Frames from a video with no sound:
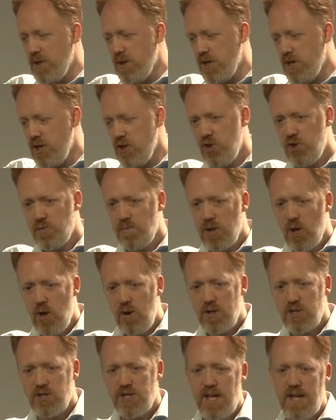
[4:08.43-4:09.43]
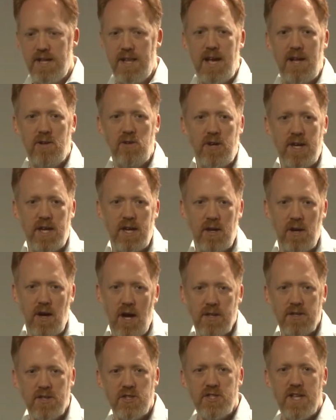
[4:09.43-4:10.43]
huge blocks, they're now looking at
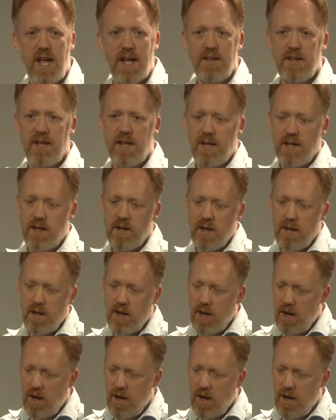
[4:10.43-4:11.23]
understanding